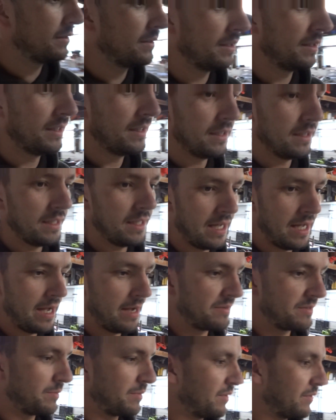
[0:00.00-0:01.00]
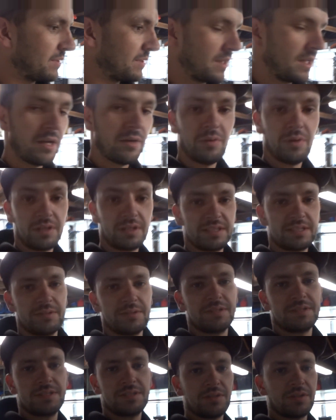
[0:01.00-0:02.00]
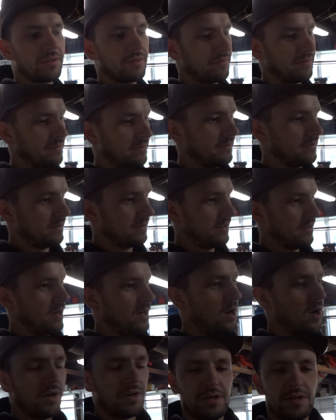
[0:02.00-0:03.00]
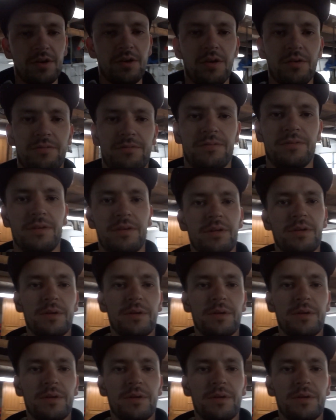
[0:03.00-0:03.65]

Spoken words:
It was a bit of a slow one because it was sort of on and off